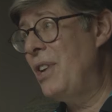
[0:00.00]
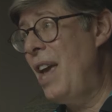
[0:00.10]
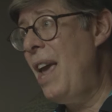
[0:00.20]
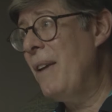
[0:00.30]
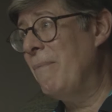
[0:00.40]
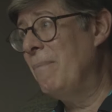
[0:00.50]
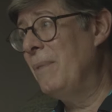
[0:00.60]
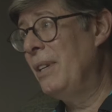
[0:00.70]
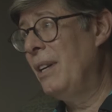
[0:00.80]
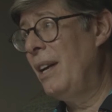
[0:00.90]
a game.
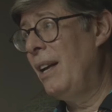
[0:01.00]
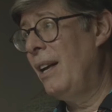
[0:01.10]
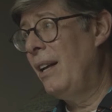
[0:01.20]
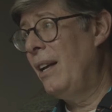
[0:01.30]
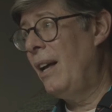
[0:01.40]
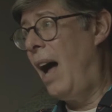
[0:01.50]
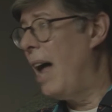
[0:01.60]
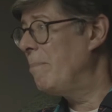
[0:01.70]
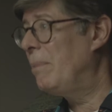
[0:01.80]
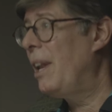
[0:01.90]

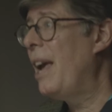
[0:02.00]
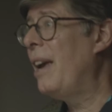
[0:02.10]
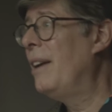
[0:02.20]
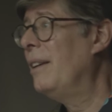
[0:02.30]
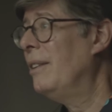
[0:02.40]
I'm playing.